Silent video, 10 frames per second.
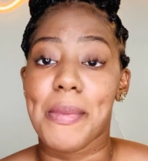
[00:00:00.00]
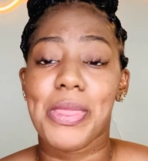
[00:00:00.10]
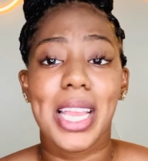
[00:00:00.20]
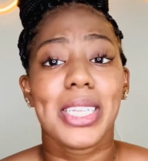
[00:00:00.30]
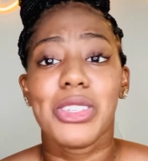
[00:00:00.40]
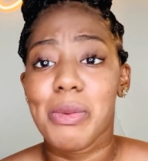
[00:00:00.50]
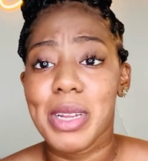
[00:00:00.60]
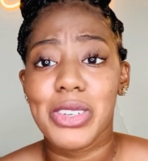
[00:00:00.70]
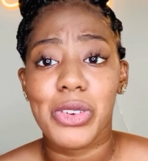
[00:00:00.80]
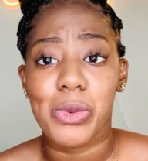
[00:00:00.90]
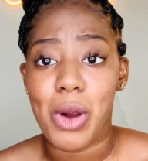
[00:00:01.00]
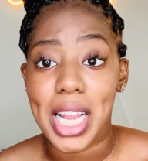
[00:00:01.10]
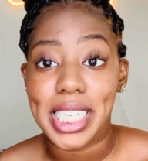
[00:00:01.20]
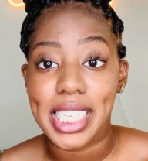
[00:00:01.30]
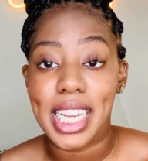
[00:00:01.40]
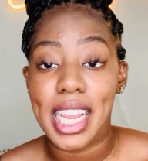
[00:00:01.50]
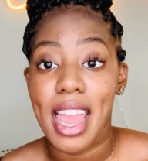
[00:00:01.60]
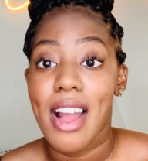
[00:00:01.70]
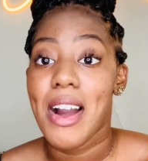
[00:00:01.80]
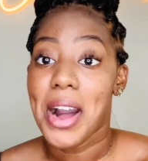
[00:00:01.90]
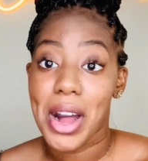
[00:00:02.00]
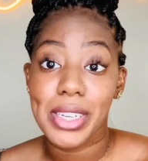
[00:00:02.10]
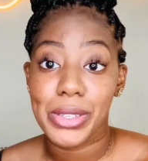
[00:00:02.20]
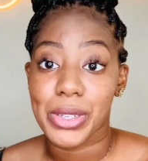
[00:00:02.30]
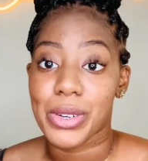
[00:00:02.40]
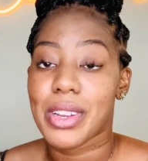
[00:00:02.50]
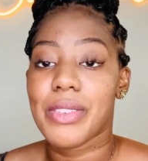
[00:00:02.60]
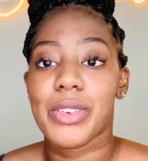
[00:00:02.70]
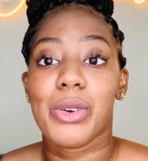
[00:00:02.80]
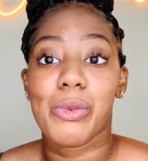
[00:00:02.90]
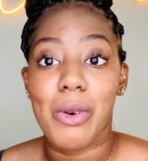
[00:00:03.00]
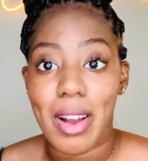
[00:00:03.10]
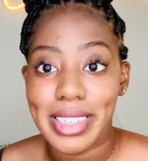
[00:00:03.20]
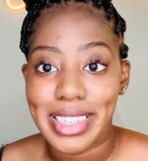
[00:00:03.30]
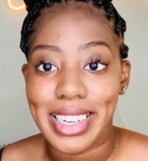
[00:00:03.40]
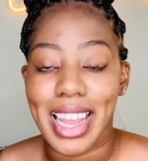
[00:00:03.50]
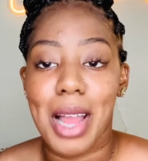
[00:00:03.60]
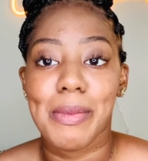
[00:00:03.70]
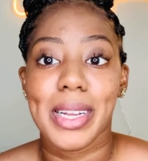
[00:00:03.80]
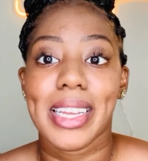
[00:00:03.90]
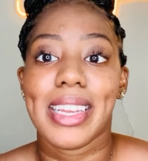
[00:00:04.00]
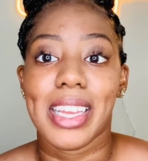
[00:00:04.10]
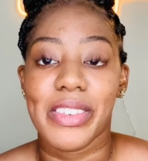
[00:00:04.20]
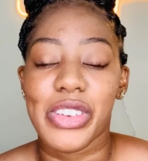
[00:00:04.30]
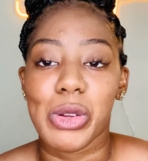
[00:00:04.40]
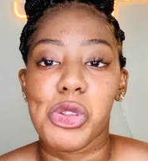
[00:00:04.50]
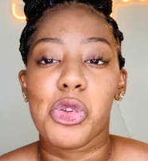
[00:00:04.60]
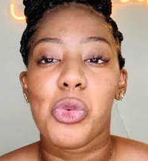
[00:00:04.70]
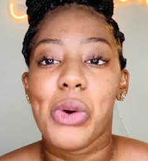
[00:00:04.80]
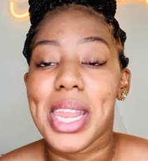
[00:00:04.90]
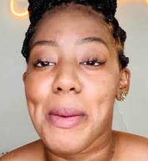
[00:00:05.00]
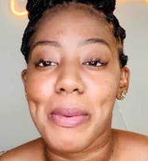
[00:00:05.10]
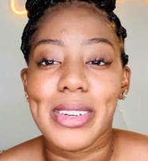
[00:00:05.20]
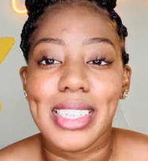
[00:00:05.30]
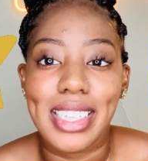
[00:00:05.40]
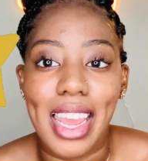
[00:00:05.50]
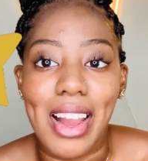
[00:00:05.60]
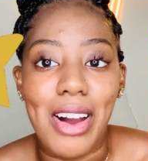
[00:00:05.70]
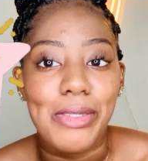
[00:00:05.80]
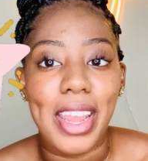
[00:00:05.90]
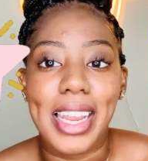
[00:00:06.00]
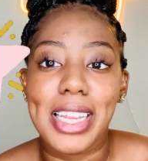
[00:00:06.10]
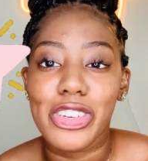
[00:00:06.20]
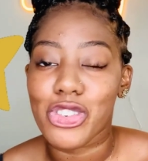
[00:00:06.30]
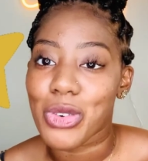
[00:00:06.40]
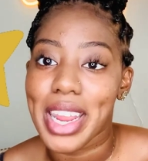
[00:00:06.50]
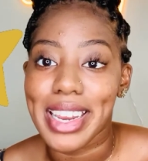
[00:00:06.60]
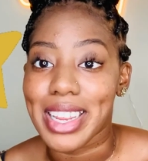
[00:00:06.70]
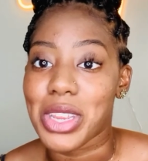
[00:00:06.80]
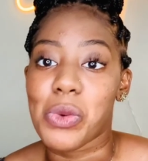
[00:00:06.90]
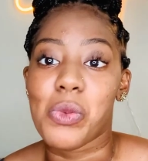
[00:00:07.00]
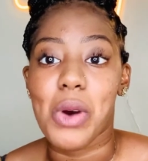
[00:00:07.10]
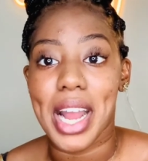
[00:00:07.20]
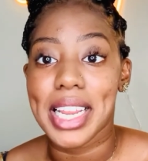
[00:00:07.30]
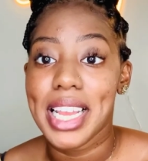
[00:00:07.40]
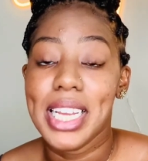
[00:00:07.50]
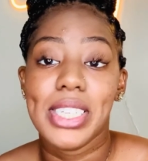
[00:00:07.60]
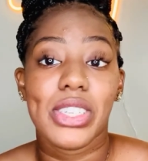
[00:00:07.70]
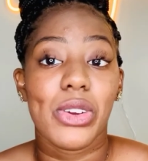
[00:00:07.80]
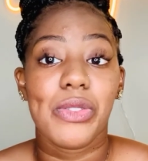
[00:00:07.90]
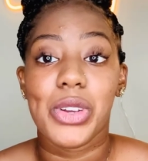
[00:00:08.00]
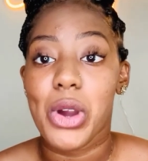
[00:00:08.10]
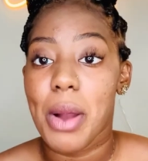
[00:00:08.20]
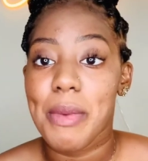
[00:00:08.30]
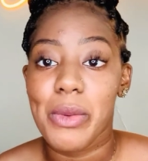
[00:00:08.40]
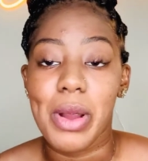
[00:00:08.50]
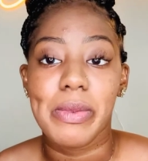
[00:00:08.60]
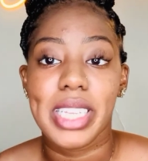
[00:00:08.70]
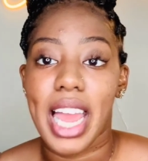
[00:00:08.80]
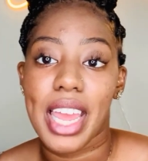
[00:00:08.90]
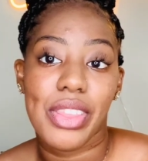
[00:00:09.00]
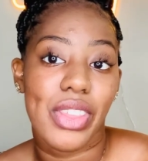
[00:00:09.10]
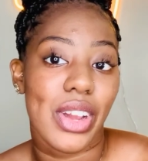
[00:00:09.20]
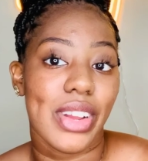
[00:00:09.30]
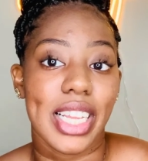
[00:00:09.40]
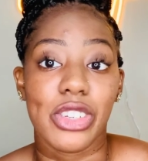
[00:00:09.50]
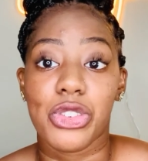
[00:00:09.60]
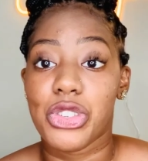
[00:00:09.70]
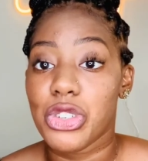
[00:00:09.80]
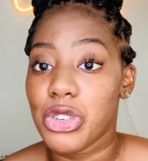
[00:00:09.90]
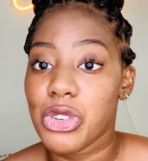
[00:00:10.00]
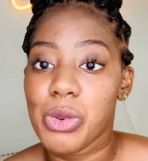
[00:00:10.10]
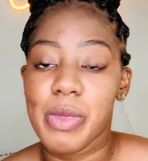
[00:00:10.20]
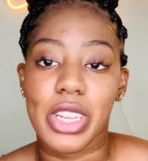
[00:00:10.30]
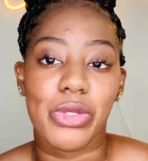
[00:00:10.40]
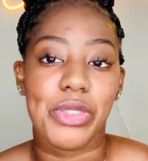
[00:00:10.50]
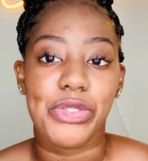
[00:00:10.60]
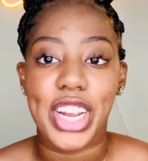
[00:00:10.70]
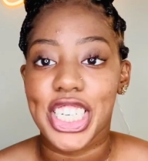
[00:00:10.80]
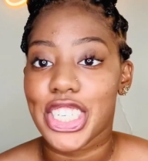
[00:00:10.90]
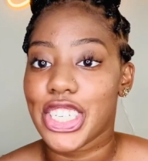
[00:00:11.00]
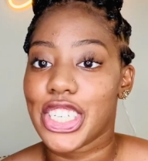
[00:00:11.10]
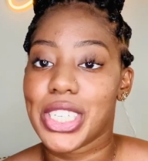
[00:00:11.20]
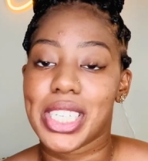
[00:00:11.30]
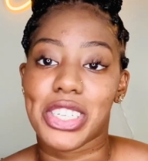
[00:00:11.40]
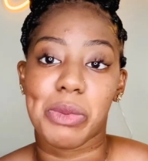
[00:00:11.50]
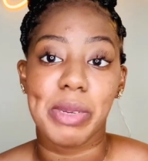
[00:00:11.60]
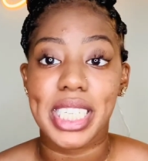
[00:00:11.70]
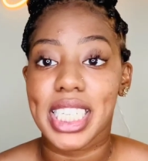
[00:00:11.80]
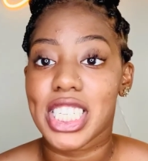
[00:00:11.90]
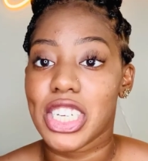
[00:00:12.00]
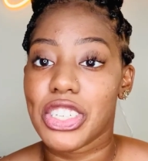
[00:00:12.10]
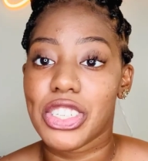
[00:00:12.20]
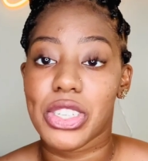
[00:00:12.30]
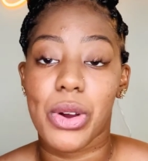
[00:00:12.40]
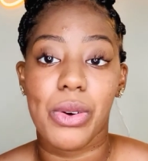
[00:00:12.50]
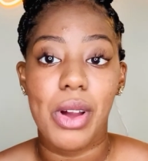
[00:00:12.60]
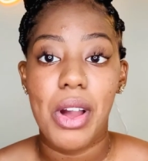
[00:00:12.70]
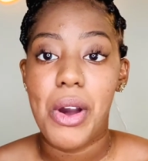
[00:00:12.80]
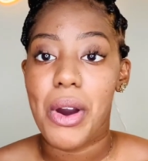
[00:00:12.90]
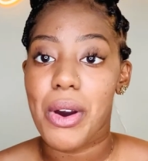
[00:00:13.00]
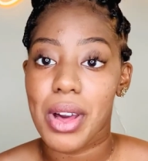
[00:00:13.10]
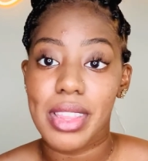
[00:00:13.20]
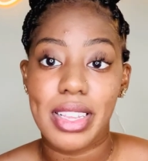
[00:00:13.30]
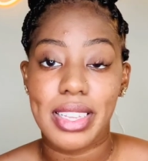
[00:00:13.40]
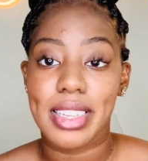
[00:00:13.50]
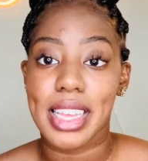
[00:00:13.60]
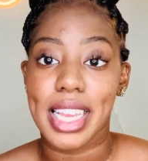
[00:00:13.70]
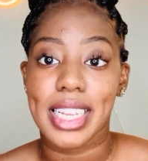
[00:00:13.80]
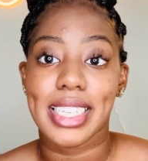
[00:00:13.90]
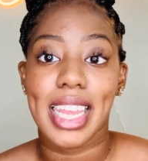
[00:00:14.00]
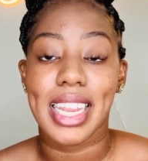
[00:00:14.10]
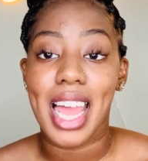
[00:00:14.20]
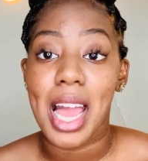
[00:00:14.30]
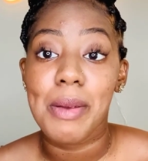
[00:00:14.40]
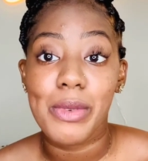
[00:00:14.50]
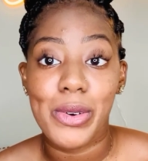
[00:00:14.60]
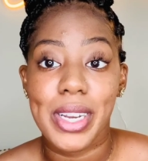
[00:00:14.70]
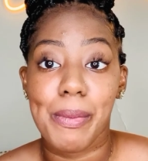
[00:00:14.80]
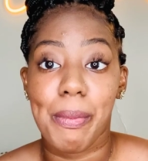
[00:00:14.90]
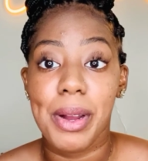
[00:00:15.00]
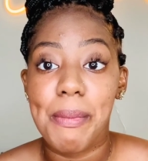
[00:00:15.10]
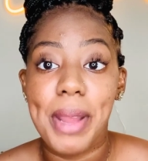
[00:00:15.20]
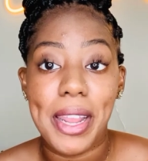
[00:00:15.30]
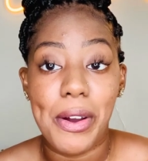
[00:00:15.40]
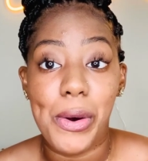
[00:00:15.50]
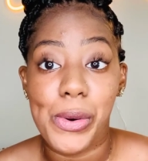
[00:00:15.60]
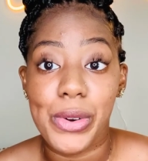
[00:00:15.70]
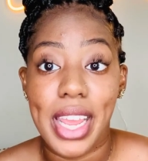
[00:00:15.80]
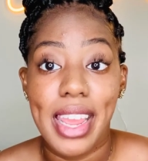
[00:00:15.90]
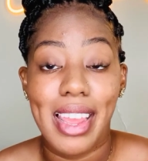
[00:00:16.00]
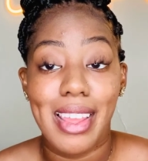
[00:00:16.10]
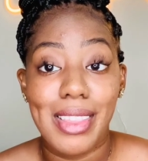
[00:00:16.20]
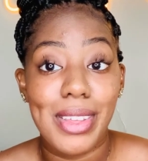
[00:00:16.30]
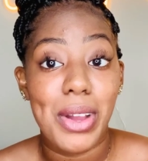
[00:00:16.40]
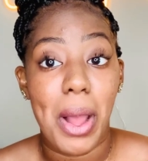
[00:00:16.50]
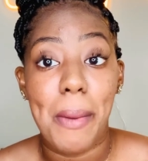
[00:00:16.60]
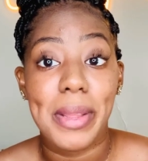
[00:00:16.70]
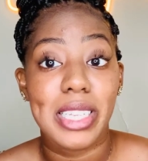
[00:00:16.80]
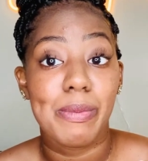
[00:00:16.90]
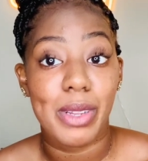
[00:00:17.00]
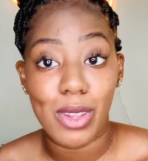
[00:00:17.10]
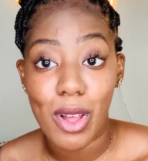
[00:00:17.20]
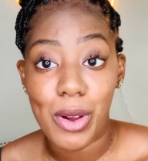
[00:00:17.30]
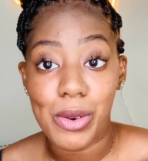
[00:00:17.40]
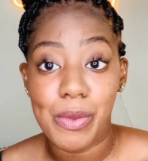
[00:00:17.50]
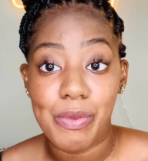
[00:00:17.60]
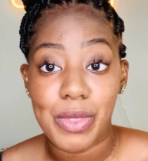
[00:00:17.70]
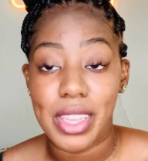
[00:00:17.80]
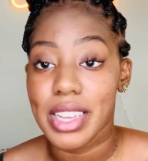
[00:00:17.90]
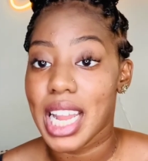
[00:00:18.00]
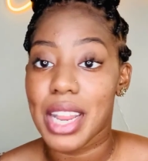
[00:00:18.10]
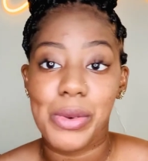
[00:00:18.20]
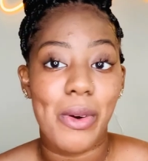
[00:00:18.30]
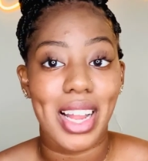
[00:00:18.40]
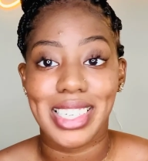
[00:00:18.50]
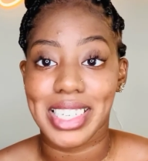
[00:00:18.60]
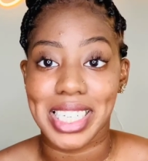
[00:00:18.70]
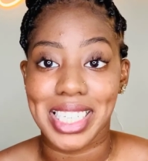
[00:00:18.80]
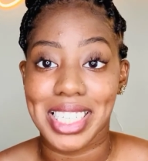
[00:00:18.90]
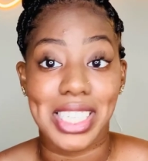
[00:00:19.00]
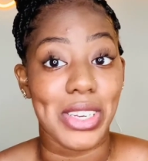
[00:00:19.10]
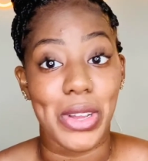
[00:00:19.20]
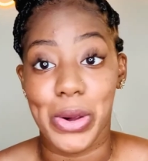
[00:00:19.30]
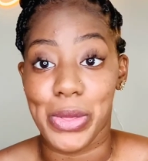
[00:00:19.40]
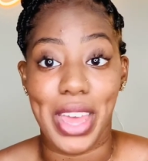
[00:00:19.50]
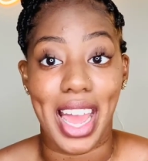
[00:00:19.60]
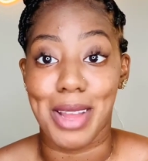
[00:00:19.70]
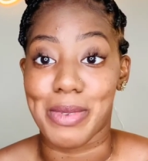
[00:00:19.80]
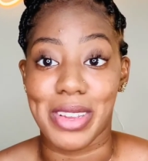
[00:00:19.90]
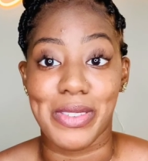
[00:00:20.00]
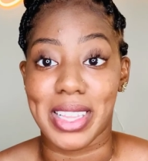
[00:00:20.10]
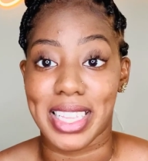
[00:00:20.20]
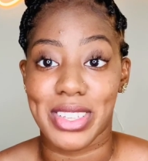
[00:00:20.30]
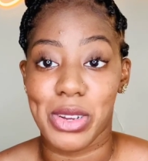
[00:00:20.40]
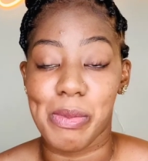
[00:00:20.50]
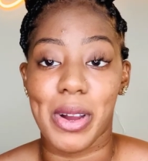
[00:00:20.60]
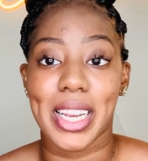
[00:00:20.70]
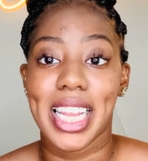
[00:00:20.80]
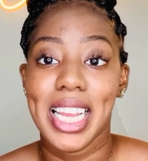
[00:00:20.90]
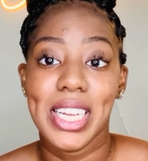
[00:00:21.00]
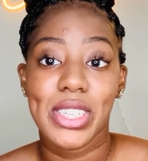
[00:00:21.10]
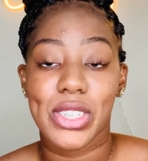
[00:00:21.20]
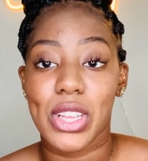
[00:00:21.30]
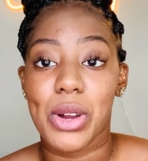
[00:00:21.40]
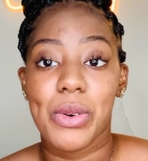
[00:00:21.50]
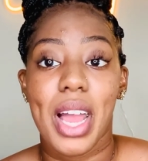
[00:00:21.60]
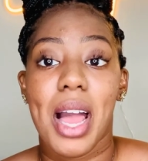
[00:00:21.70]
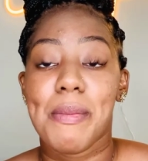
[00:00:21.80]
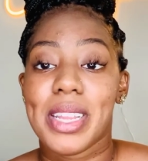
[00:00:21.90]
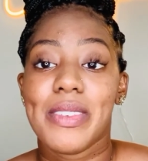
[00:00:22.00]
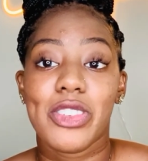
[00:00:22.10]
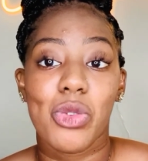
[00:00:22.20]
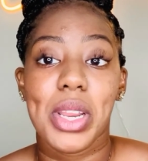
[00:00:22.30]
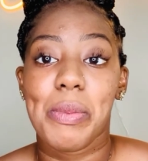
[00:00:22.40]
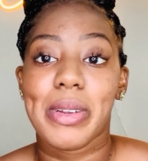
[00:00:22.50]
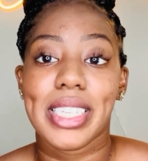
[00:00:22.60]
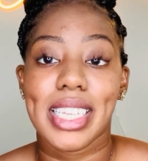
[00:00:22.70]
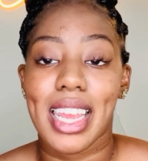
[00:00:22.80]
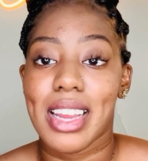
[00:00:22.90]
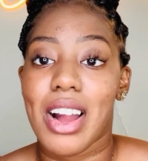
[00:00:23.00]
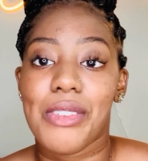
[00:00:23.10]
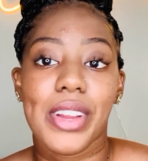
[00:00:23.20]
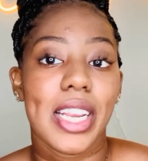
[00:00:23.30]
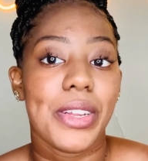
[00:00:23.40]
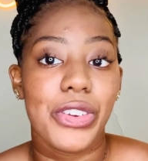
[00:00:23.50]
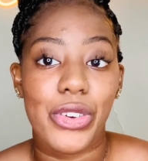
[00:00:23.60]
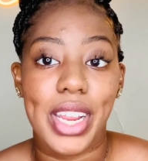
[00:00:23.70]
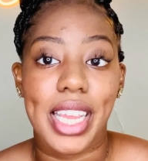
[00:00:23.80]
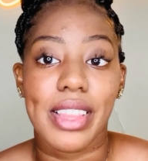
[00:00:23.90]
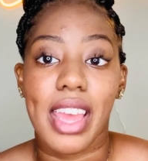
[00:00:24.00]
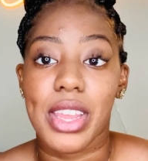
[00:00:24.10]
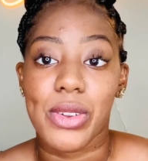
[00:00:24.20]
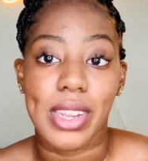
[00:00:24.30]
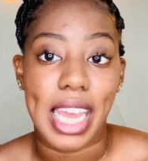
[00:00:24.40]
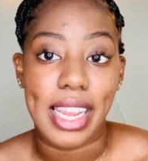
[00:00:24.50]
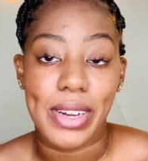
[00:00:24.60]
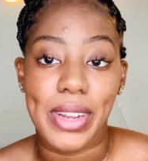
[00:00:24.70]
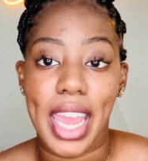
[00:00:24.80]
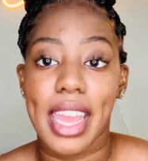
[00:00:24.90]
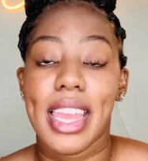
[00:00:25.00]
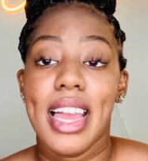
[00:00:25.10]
Thanks so much for watching. Also, if you're watching, I'm gonna give you 20% off any training you want. So if you go on my website, there is Zoom, there's refreshers, there's business consult, all these things, and I'm going to put my code in the comments below. You gotta watch this to know that I'm giving this coupon. So I'm gonna give you 20% off any training that you'd like, okay?